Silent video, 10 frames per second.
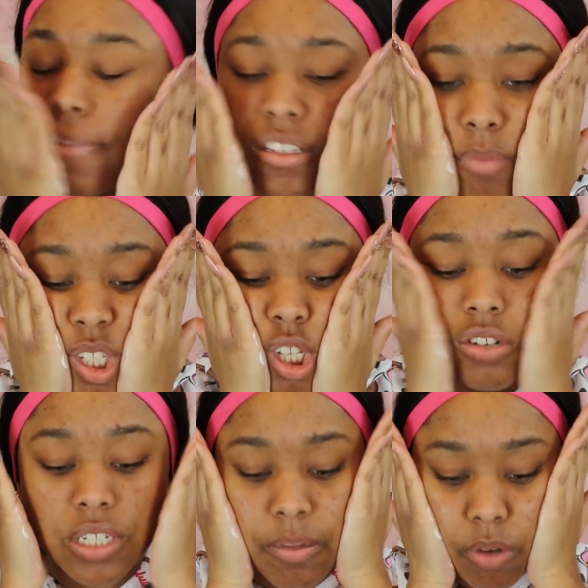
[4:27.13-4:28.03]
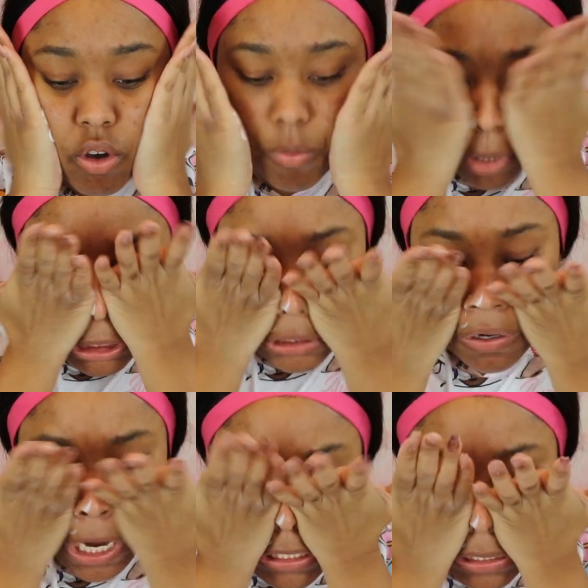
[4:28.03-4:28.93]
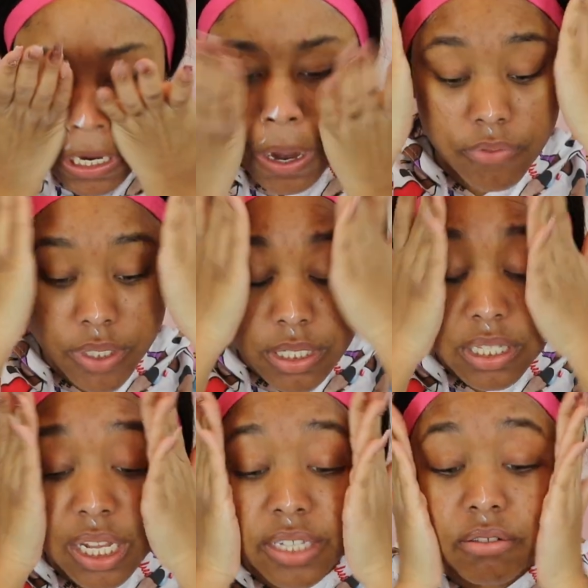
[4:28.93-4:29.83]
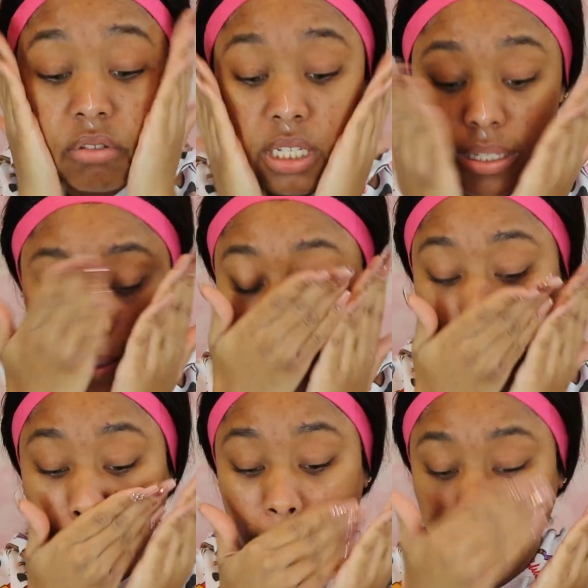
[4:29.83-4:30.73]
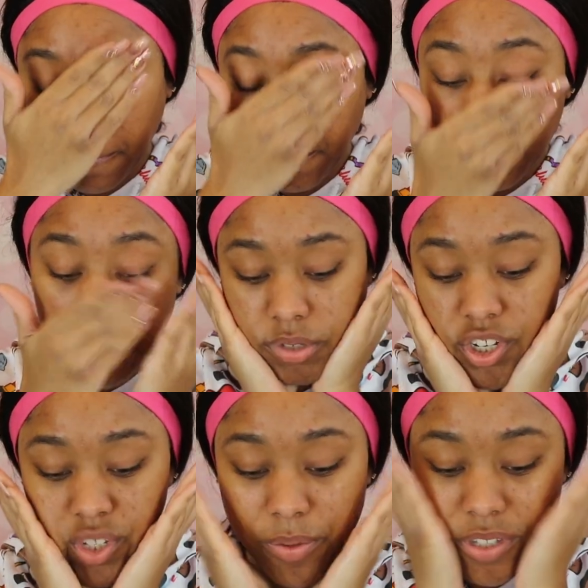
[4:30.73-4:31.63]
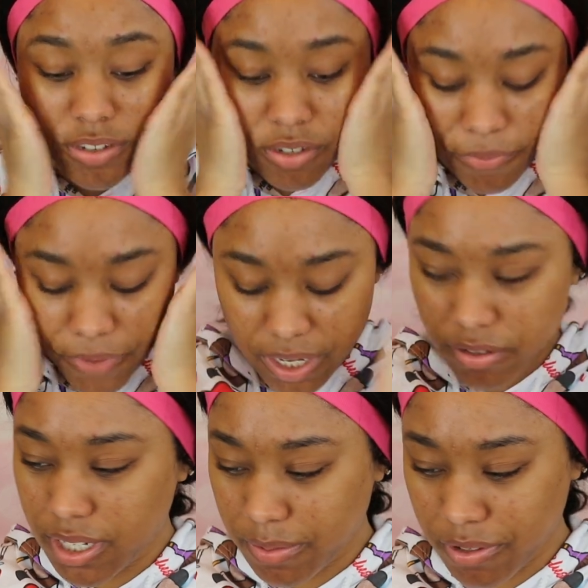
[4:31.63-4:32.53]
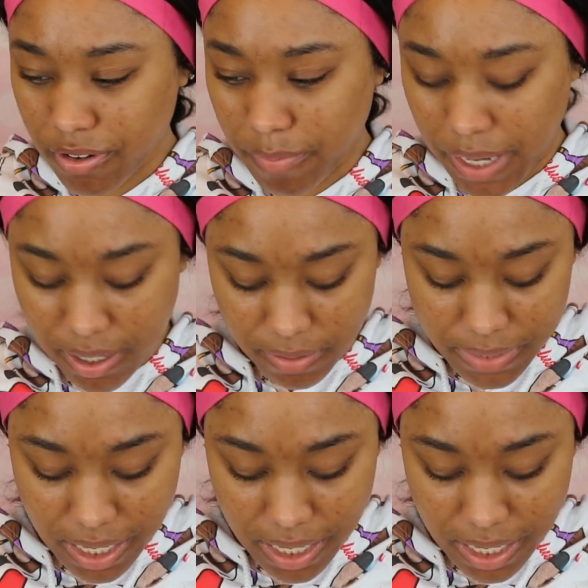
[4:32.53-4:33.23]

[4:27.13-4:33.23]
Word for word: Smells like your typical moisturizer. Feels nice on the skin. Are you supposed to use your fingertips or your palms?